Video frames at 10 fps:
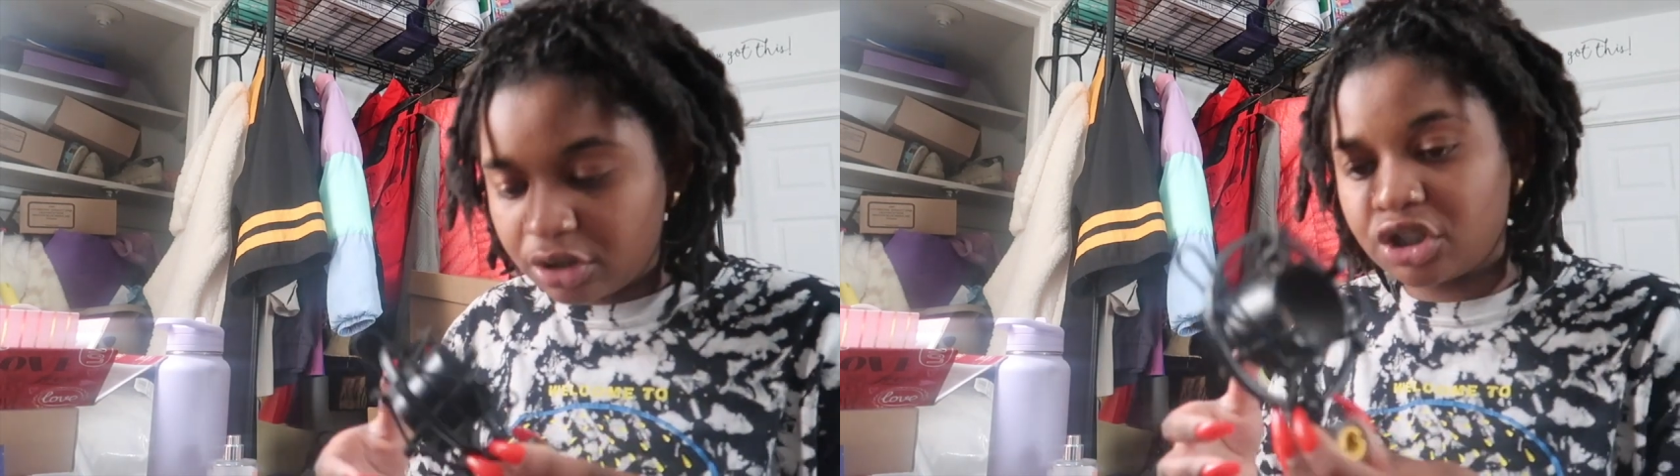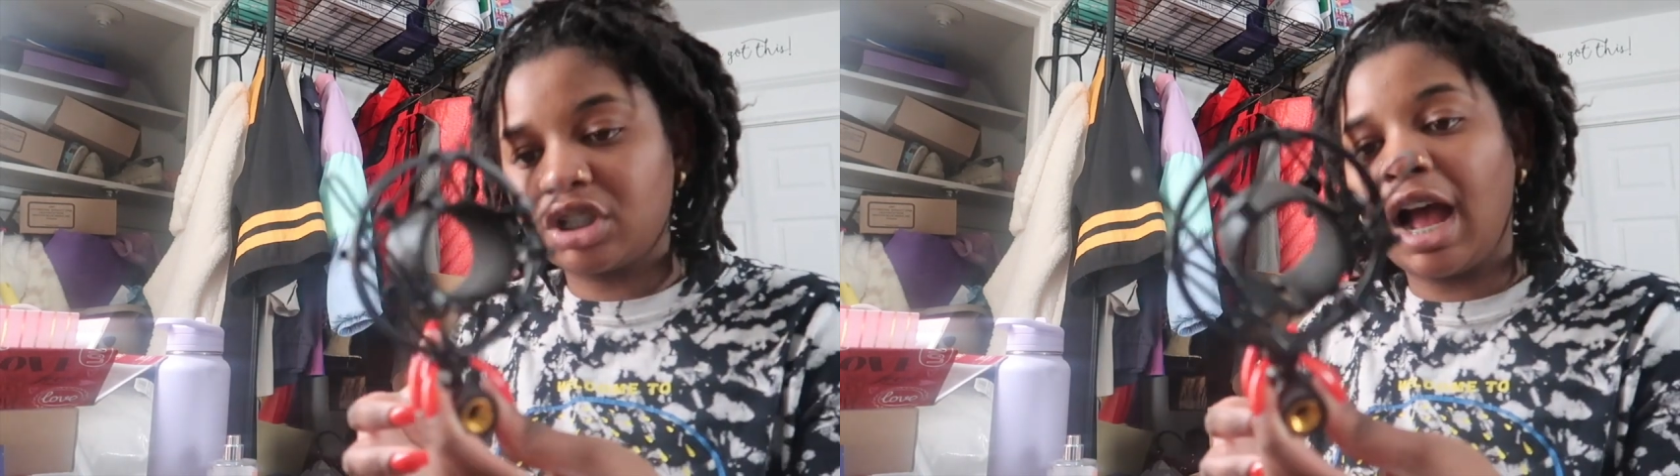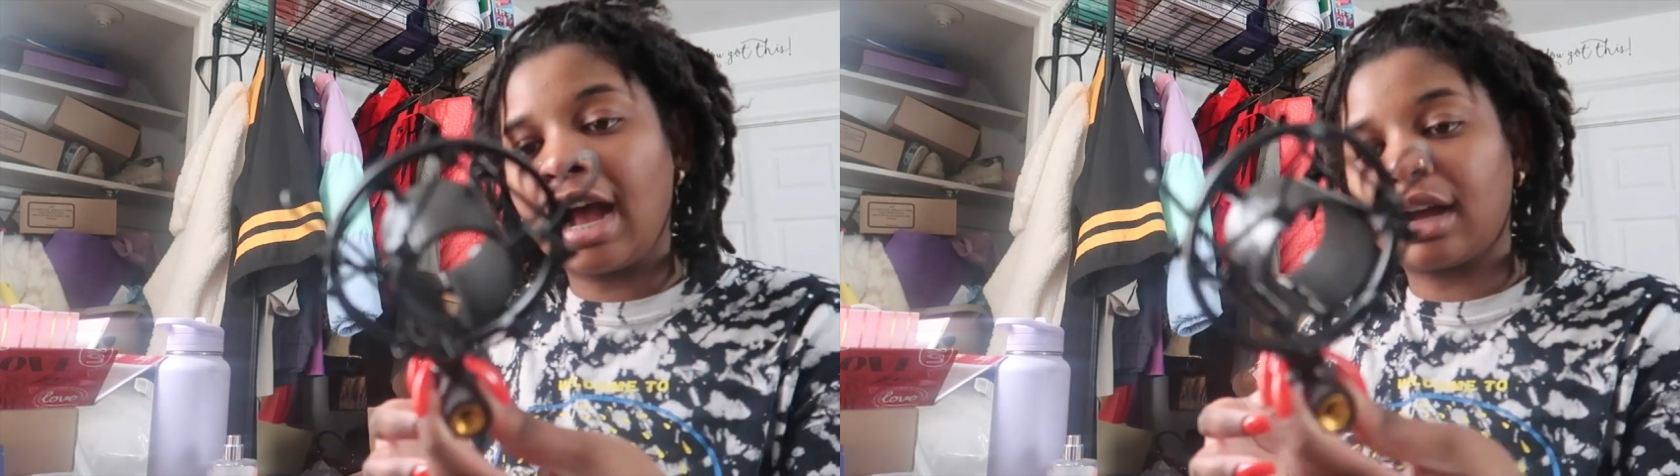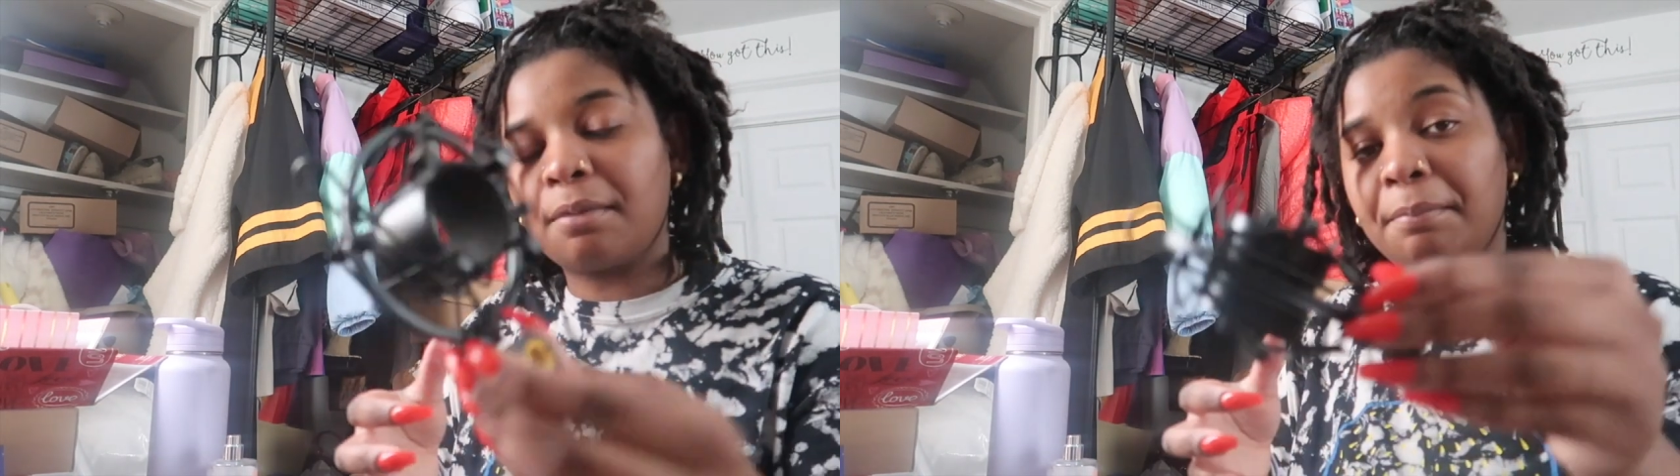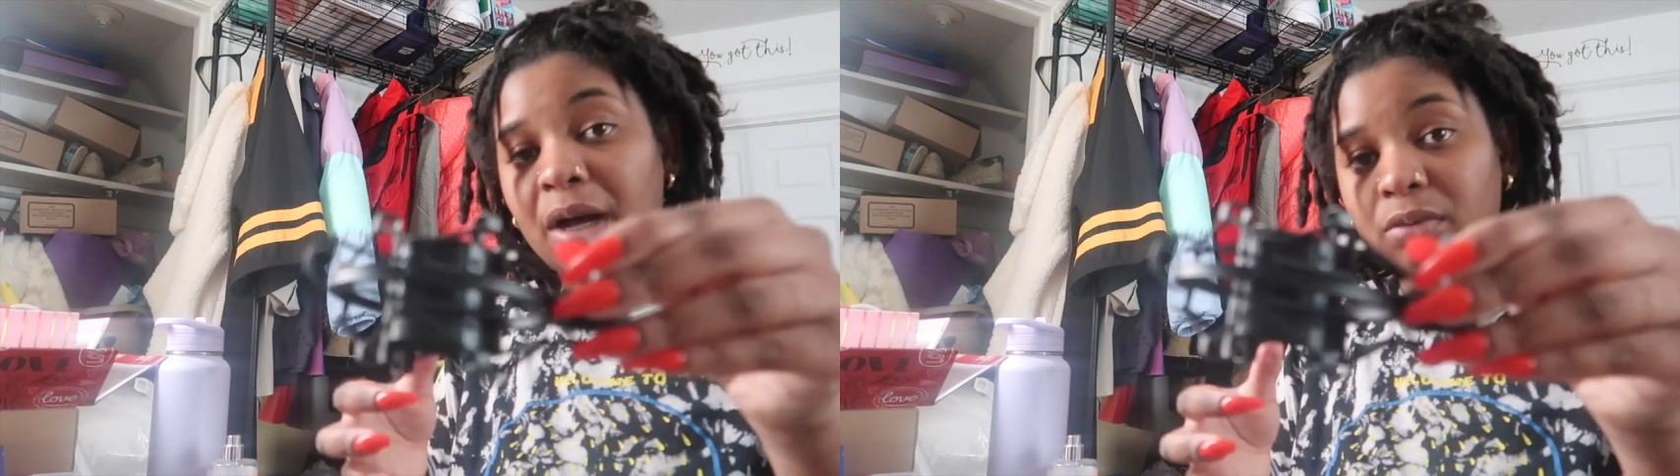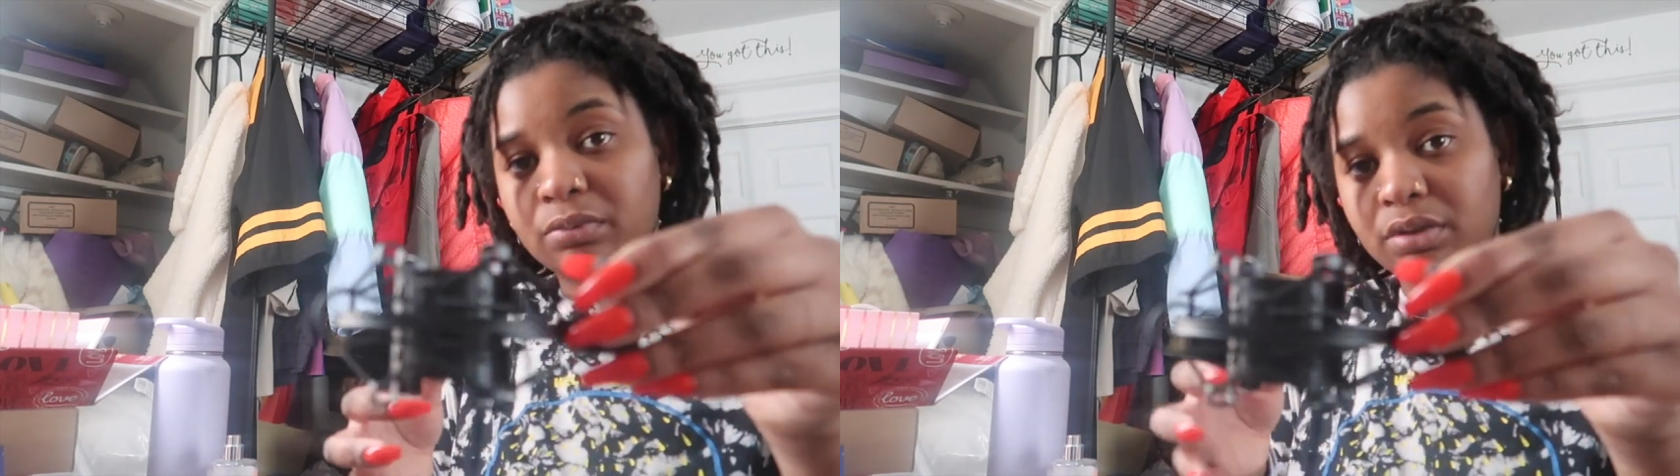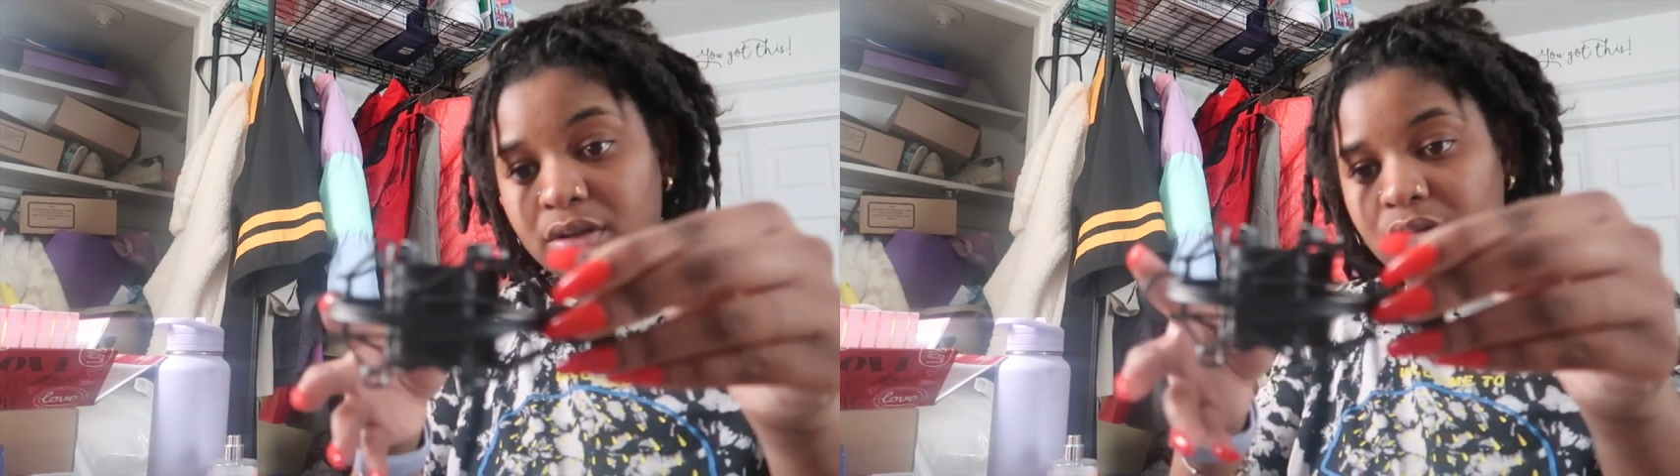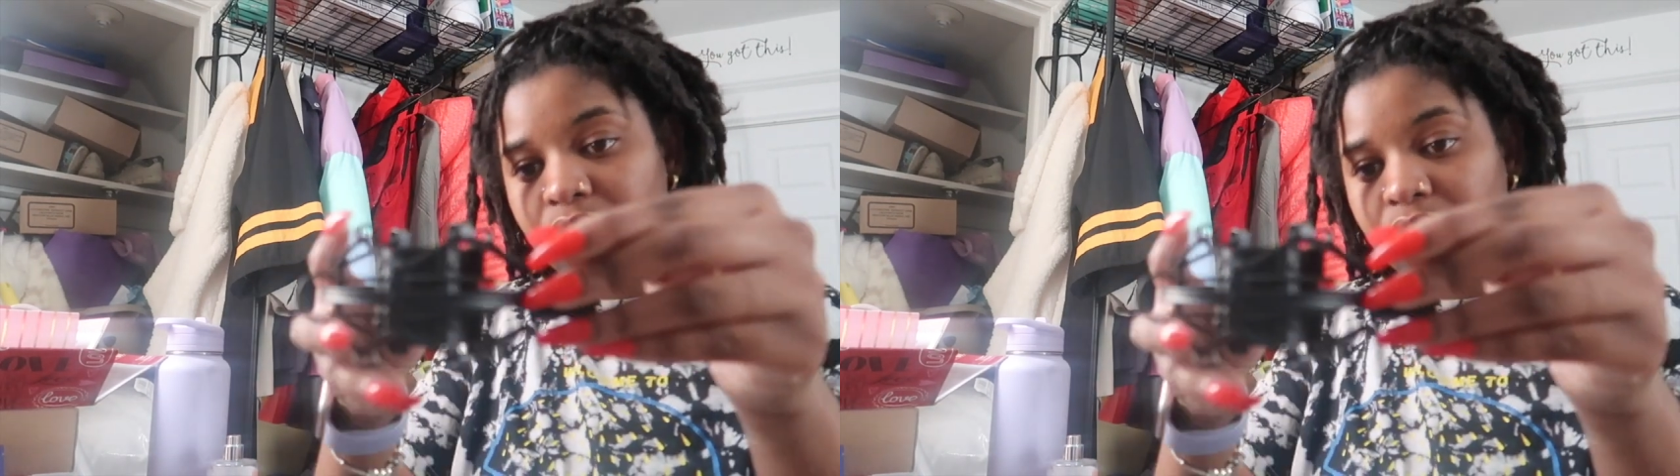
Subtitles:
shock mount.